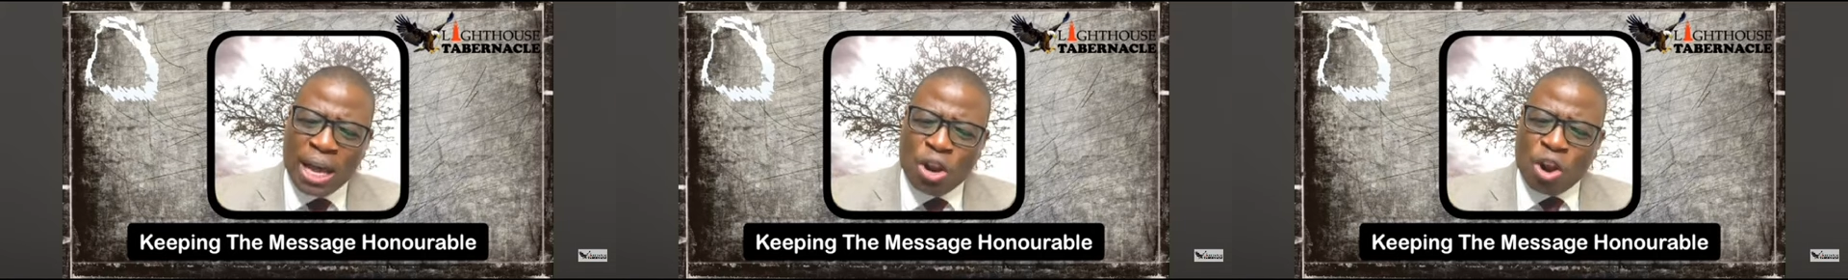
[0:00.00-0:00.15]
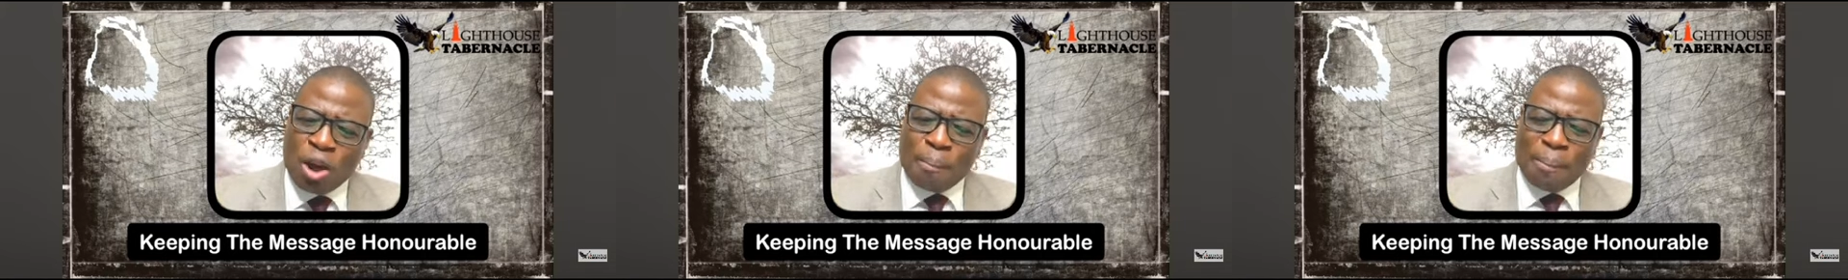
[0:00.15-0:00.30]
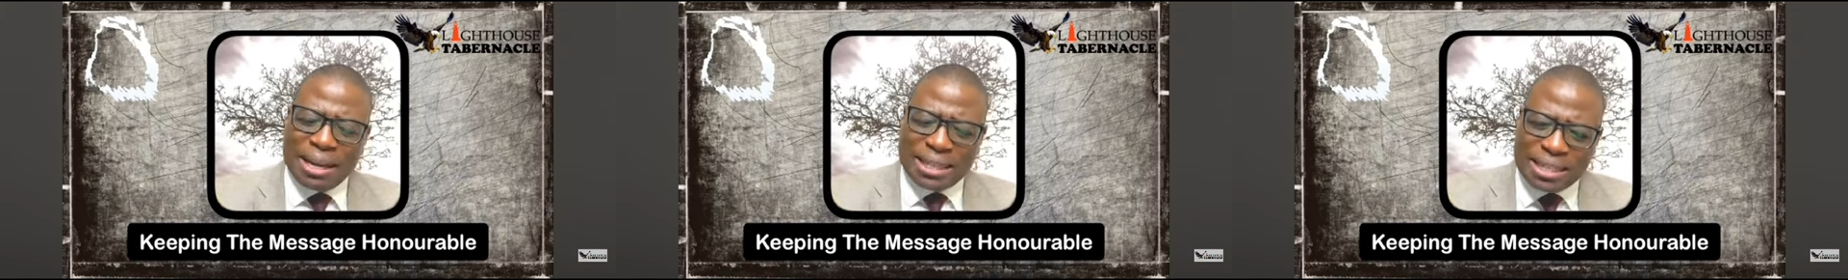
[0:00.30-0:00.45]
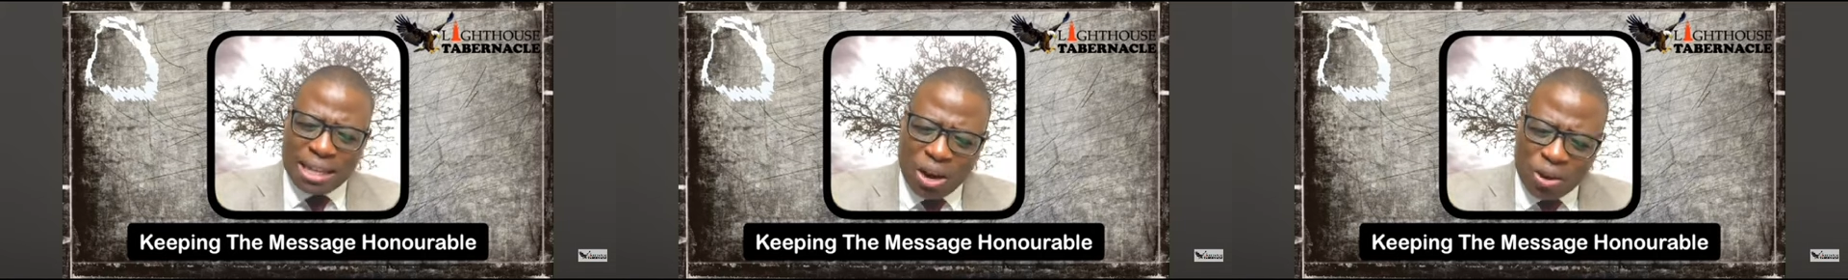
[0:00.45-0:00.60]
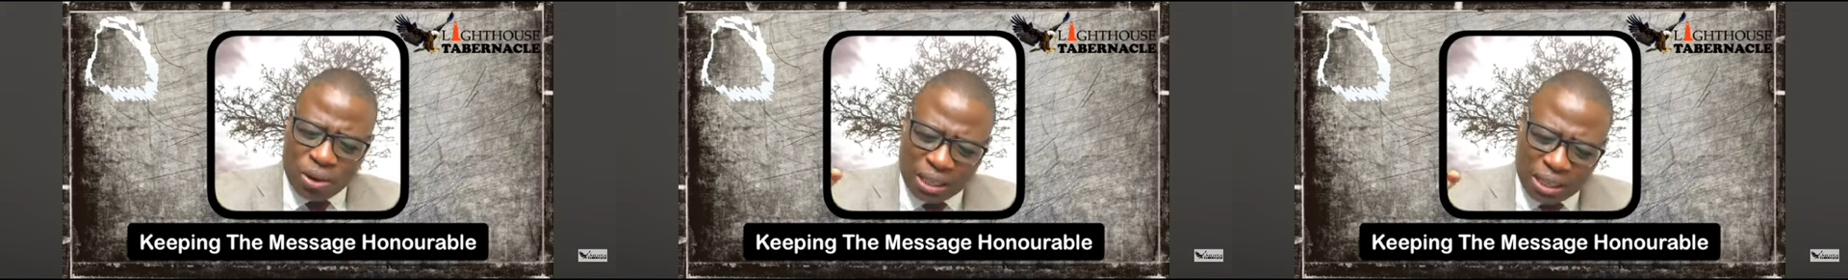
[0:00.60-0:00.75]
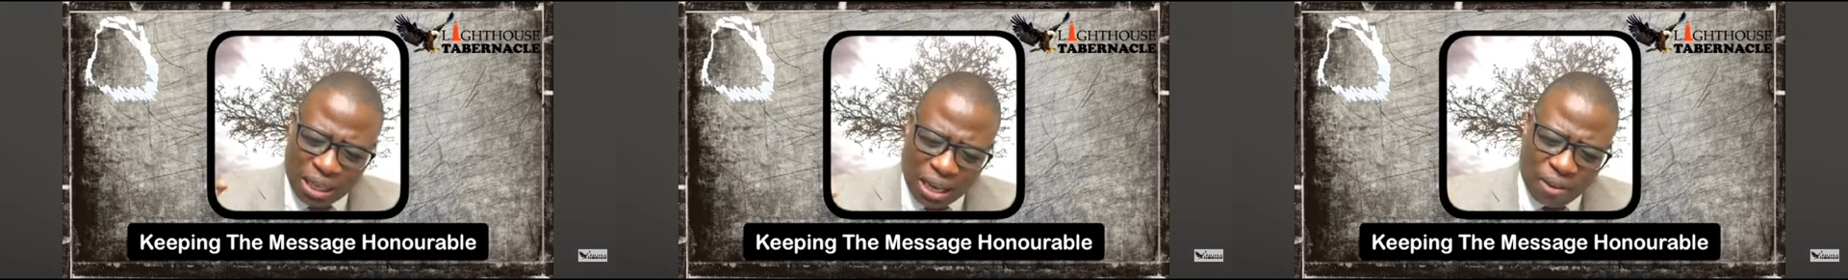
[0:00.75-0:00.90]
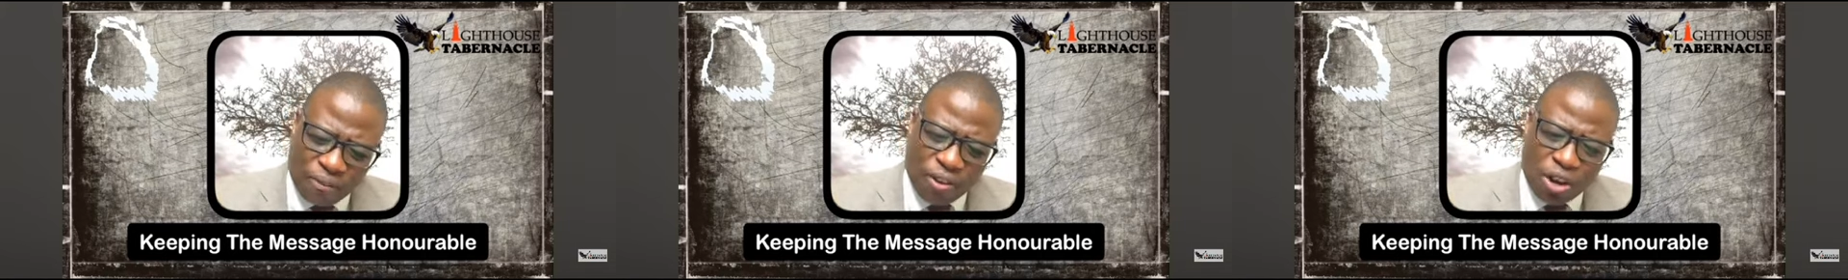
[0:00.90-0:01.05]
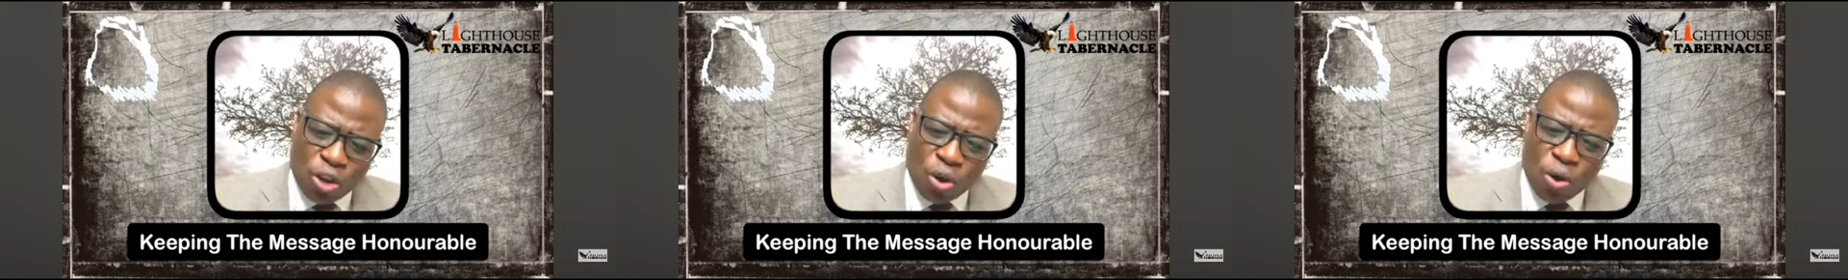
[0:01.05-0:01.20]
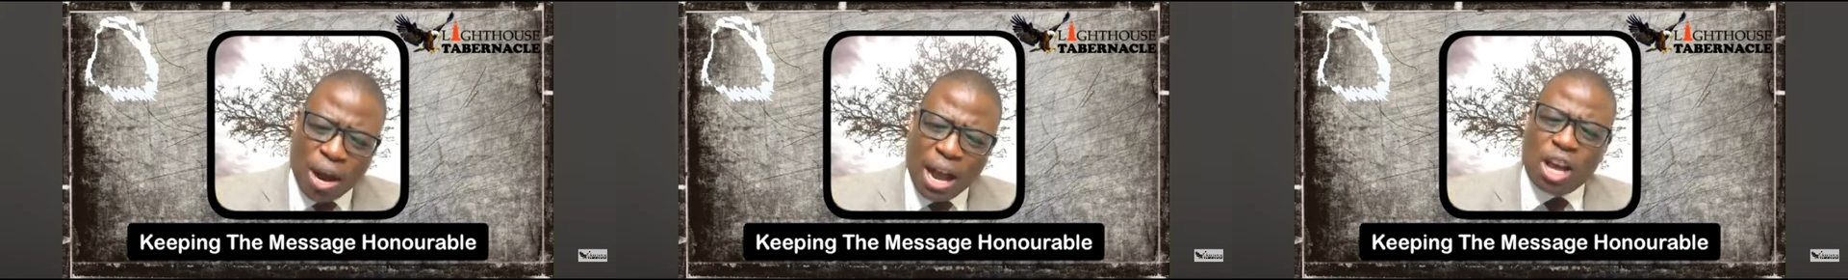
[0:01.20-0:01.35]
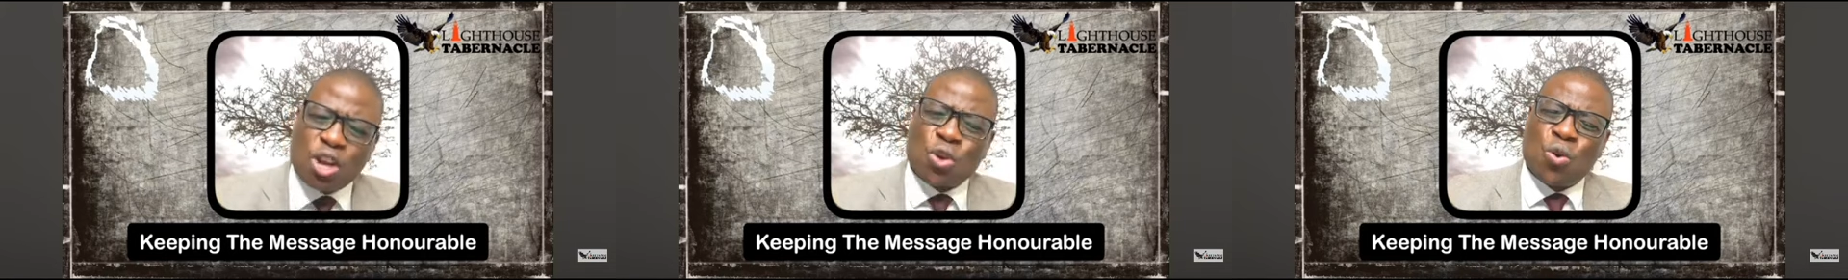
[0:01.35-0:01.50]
No matter how clever you are,